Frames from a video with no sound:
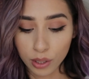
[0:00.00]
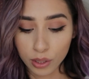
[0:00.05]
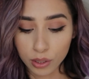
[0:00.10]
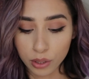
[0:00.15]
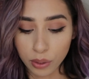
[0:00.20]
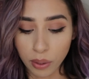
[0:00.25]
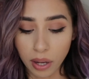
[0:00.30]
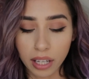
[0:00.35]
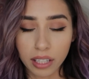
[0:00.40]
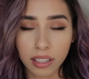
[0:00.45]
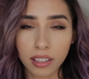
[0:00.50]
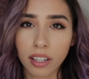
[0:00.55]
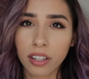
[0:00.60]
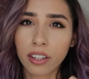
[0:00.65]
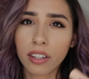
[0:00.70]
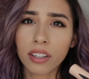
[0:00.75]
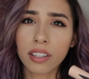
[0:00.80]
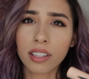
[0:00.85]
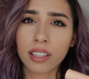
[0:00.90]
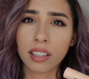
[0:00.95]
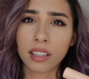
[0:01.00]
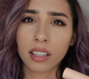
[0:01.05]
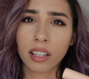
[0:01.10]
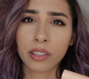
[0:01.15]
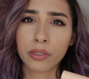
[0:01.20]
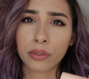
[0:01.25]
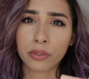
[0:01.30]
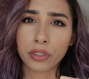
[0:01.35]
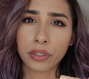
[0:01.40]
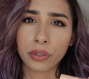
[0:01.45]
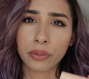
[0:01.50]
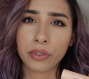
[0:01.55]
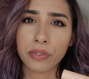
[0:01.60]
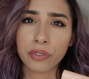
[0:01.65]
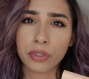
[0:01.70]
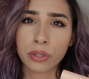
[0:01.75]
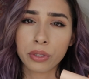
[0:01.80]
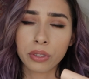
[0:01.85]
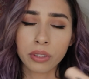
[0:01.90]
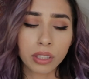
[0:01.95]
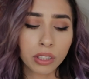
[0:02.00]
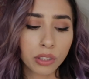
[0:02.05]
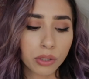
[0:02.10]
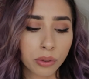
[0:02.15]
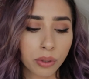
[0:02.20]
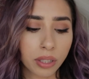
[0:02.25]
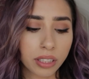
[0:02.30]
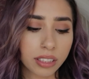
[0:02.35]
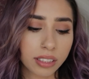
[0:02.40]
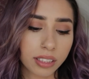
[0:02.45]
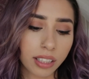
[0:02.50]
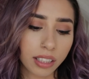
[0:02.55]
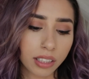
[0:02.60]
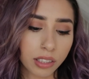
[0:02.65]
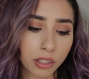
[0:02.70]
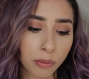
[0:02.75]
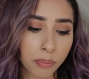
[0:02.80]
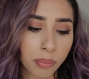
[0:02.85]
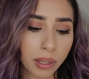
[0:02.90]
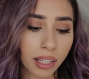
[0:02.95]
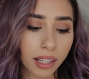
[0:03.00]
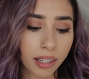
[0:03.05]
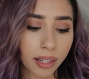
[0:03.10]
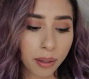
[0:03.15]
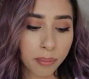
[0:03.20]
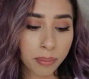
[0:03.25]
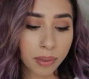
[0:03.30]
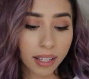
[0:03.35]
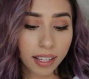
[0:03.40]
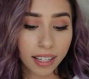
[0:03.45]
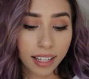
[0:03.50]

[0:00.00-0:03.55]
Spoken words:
So I heard a lot of good reviews on this, so I decided to pick it up.